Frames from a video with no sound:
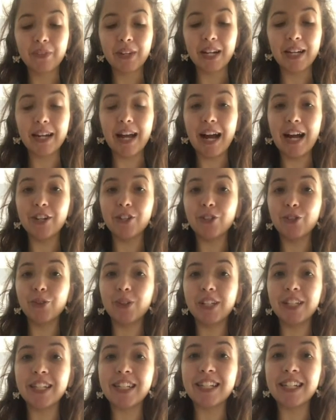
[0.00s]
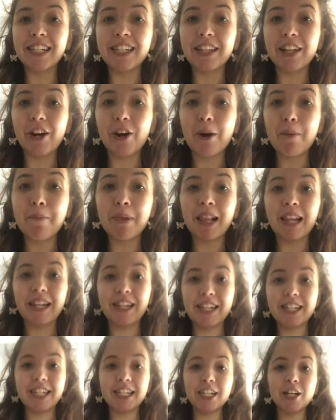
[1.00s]
and as you can see, there are
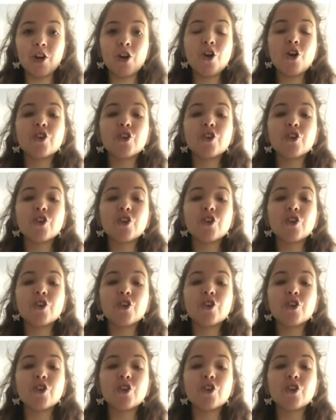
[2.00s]
plenty.